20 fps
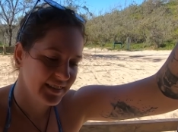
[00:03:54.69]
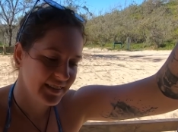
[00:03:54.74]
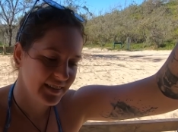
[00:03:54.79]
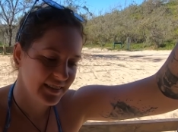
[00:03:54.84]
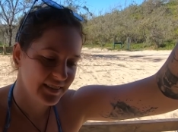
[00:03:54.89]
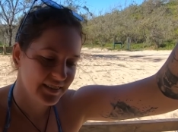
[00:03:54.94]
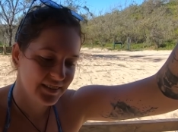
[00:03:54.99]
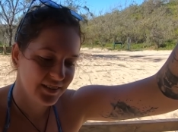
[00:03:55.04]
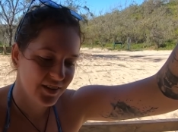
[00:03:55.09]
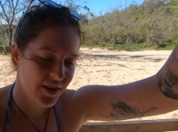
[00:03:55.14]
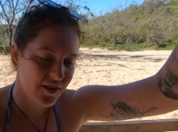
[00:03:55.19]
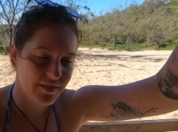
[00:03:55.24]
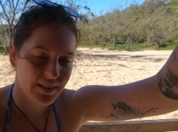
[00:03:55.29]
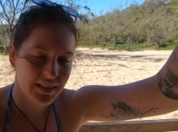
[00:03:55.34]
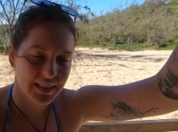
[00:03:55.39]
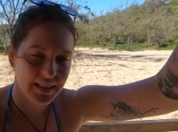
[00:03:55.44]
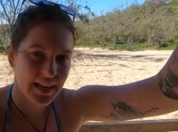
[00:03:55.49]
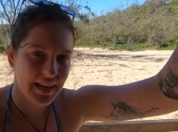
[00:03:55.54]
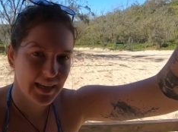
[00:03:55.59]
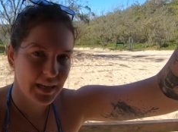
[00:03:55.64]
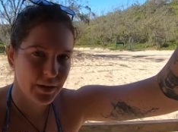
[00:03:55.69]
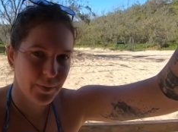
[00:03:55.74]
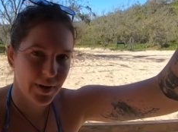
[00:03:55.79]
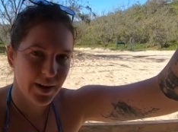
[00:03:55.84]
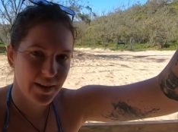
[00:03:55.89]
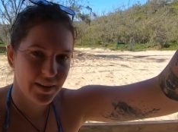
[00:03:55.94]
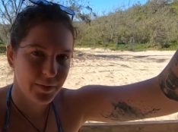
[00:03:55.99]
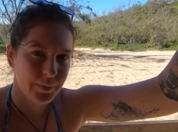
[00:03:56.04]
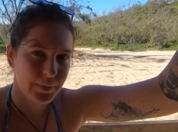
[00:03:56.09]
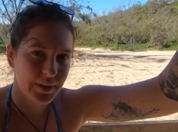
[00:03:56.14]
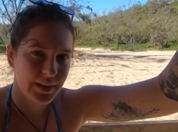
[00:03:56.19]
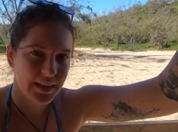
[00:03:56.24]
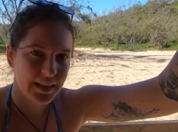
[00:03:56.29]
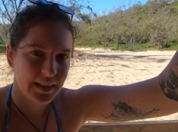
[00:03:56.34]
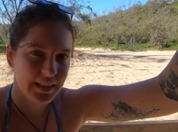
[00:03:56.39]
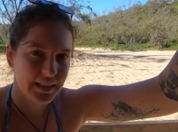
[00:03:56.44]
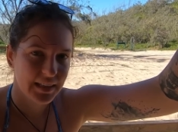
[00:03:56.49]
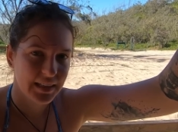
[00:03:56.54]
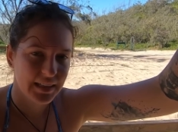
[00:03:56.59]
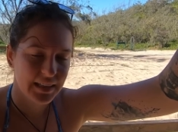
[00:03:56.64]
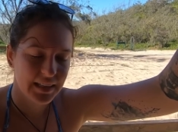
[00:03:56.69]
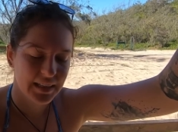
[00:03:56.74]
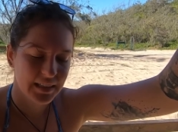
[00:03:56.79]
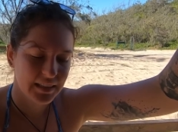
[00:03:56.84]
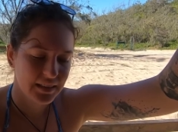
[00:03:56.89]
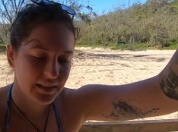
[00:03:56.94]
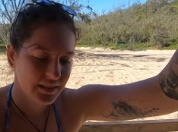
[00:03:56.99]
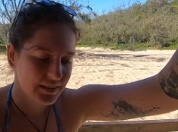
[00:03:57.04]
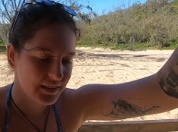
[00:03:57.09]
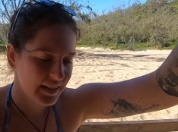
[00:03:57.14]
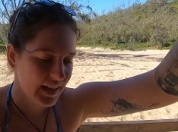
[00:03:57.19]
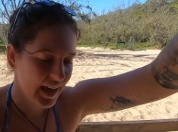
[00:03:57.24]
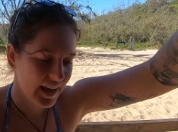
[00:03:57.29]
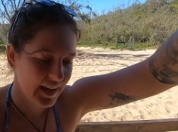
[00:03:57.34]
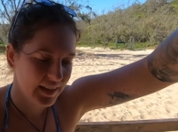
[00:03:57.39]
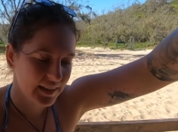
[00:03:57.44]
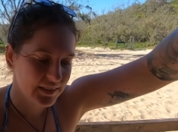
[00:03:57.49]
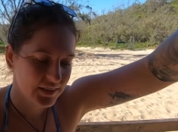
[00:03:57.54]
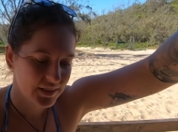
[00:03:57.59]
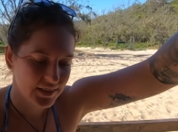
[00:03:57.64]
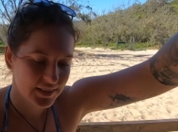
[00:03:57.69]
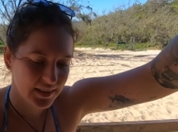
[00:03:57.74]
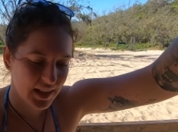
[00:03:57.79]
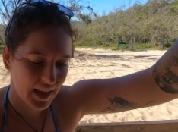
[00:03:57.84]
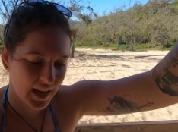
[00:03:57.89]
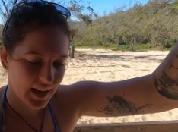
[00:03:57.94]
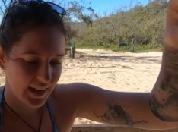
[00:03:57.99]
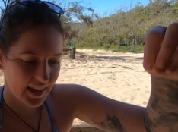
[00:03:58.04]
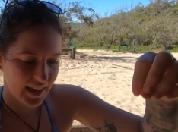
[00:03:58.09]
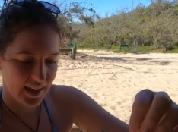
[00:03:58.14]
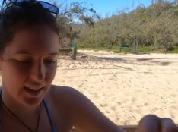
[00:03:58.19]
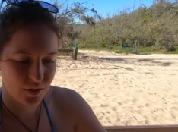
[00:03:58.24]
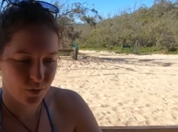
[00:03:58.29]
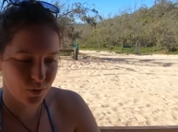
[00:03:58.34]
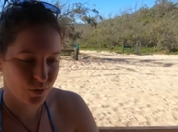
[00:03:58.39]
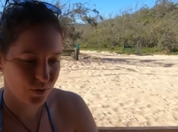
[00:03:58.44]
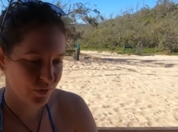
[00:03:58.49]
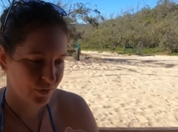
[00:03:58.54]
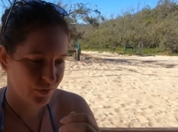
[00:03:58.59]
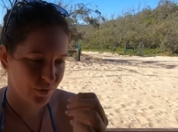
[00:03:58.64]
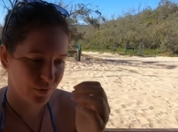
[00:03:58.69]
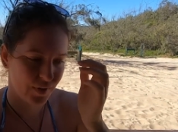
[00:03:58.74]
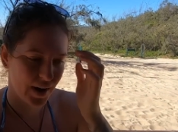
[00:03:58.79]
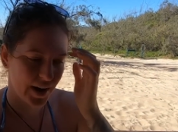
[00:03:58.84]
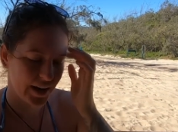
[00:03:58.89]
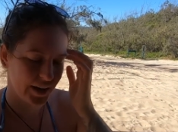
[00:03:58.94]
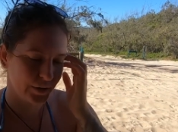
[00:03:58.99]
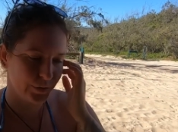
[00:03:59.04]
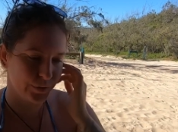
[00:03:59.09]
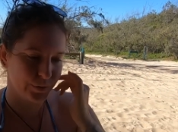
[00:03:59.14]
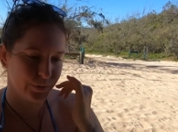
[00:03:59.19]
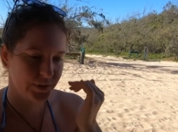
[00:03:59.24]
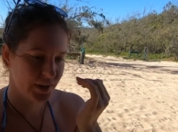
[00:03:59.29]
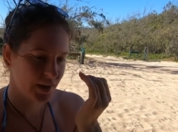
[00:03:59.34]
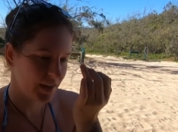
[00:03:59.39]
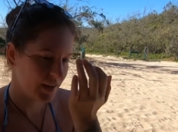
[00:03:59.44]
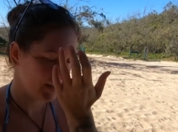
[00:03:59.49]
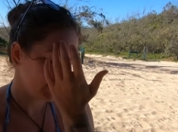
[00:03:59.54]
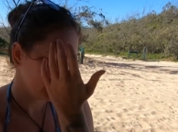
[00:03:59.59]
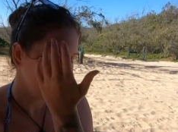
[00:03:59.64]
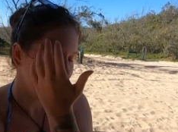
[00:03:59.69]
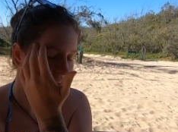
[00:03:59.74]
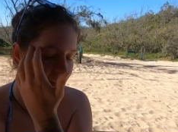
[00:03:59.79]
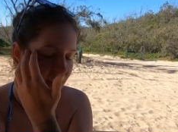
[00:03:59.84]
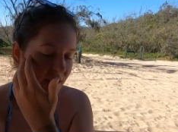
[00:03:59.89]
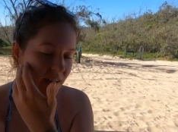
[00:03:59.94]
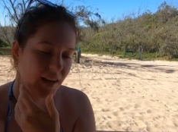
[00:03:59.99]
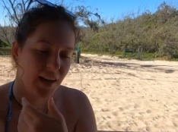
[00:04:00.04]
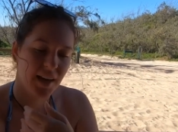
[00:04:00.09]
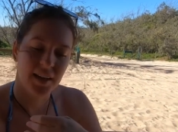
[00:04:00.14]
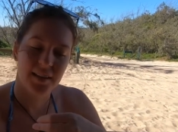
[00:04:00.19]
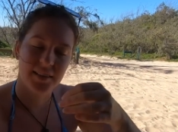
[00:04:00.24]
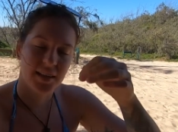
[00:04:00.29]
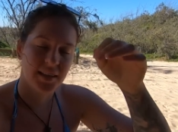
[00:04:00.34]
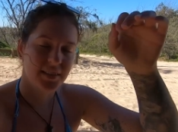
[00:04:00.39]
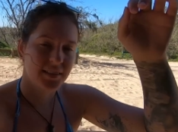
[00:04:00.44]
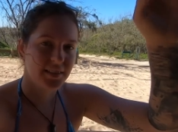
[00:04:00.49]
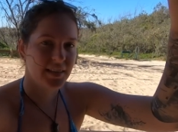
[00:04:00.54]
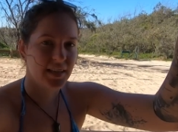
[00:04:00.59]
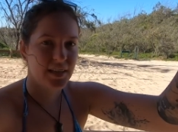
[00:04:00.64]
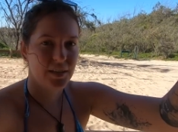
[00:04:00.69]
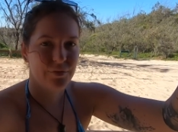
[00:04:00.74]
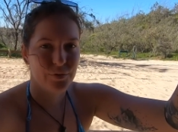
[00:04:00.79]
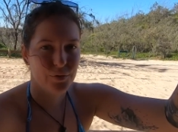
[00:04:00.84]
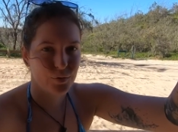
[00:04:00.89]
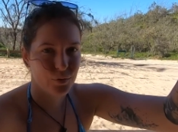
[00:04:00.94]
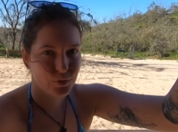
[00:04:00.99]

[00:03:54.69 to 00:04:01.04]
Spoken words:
there's not really any way that we can clean it because the egg's just like in all of the rails and it's underneath all